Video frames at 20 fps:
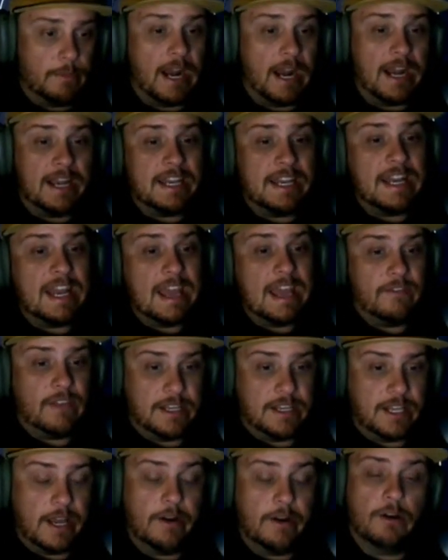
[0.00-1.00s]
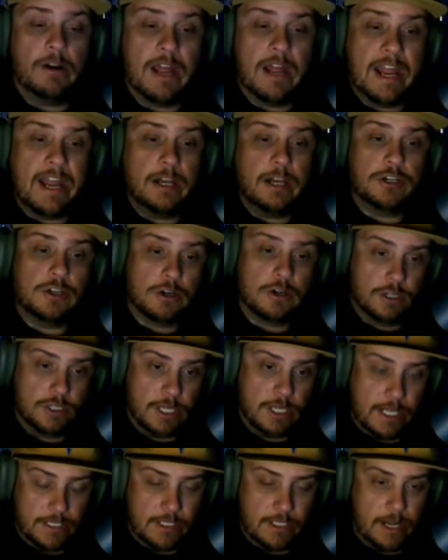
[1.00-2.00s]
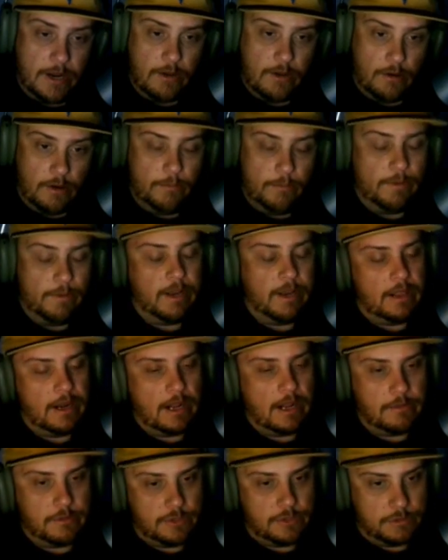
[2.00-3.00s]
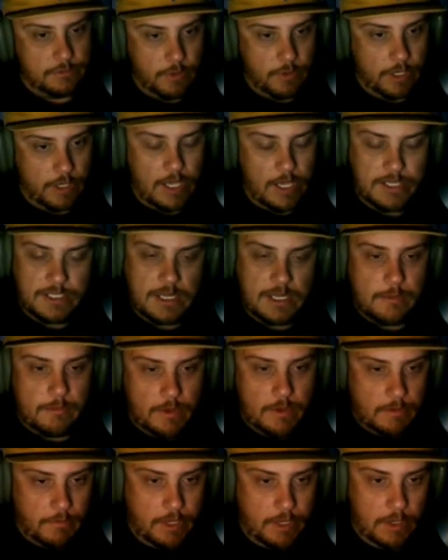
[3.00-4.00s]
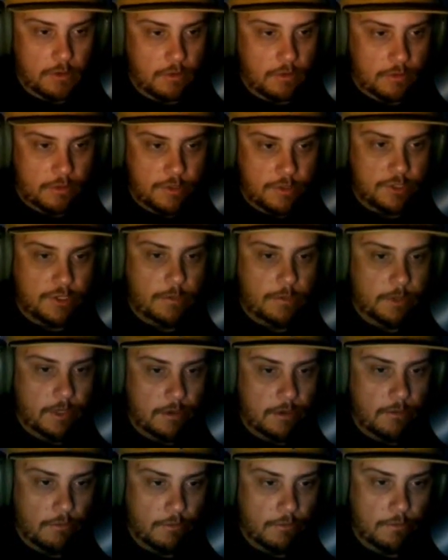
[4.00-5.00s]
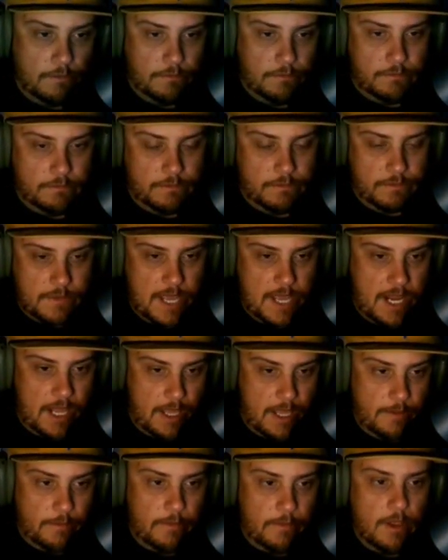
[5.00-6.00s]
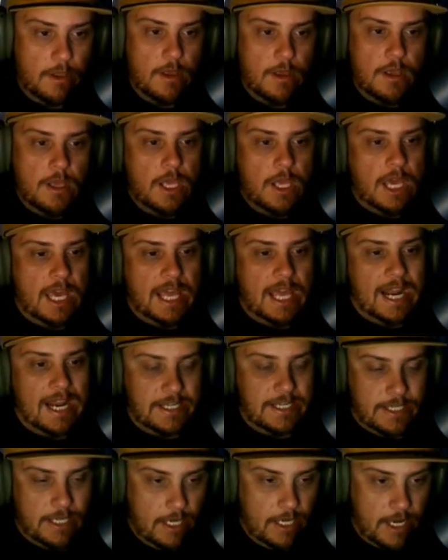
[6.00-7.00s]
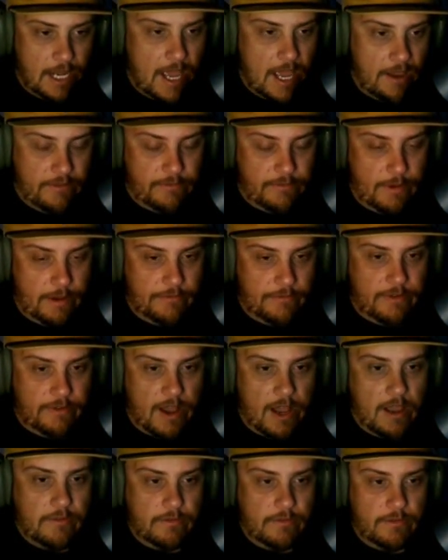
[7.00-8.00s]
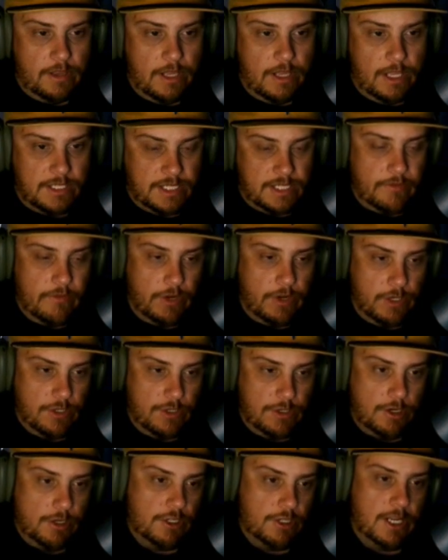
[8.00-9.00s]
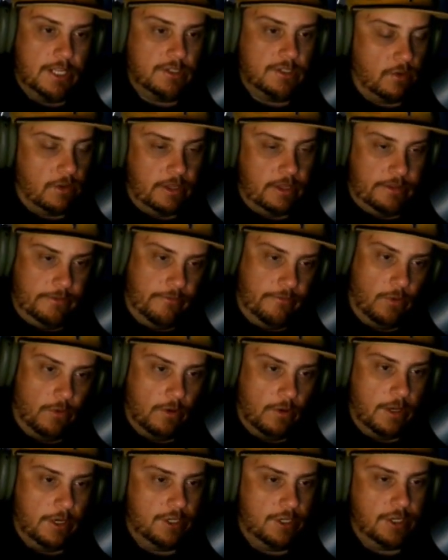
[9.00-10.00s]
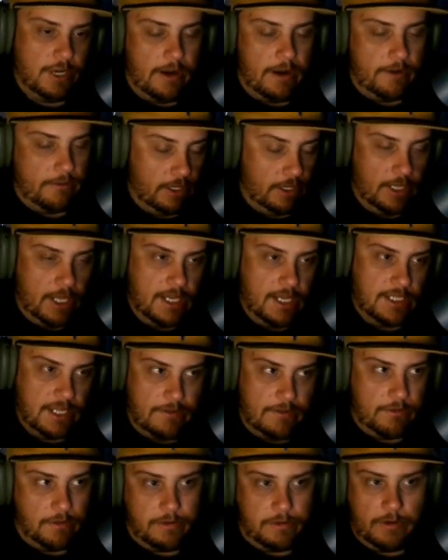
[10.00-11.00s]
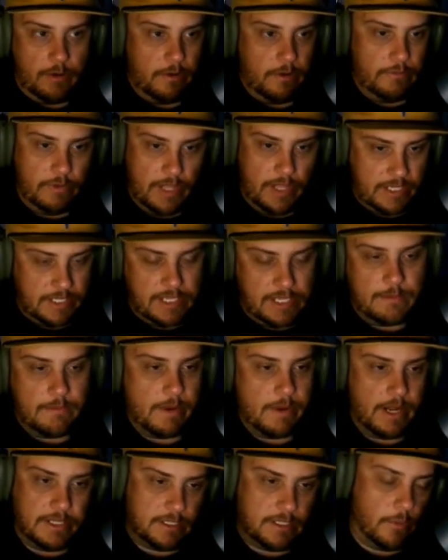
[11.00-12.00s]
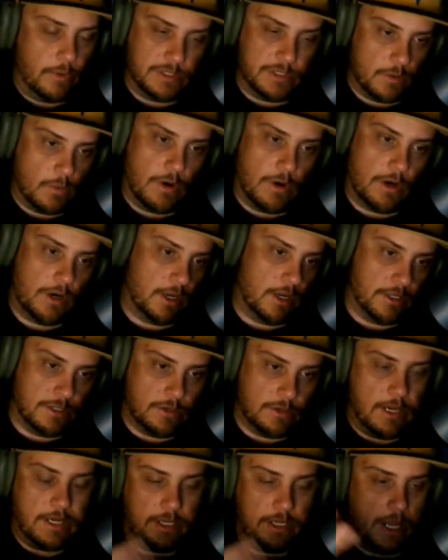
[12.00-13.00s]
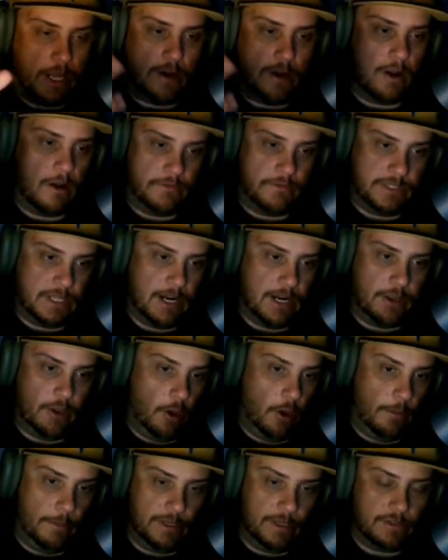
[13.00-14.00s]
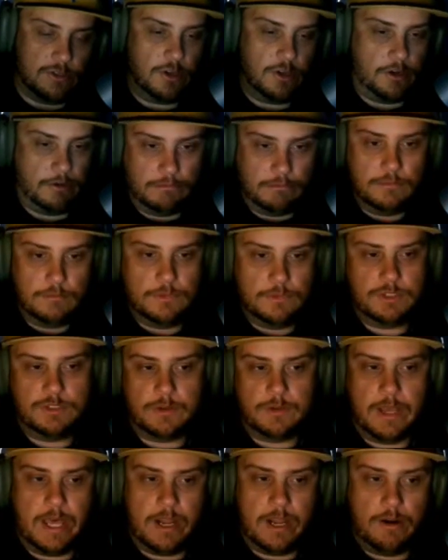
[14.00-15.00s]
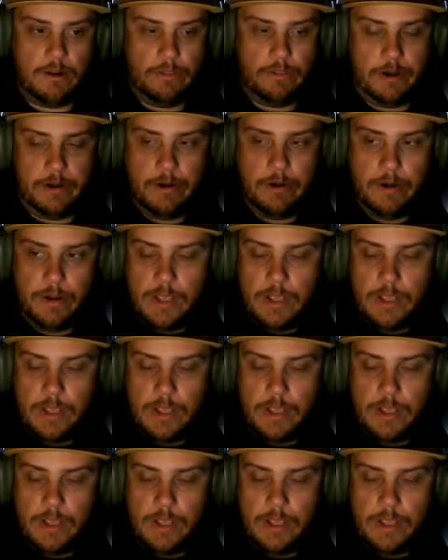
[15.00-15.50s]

but I didn't have that tied on. I had a jerk shads tied on, but then I was realized I'm a big old stupid idiot and I didn't have my five and seven inch jerk shads only at the four inch. I realized after throwing it for like 10 minutes, it wasn't working. So I cut it off and tied a Gobius on just so I had it on there.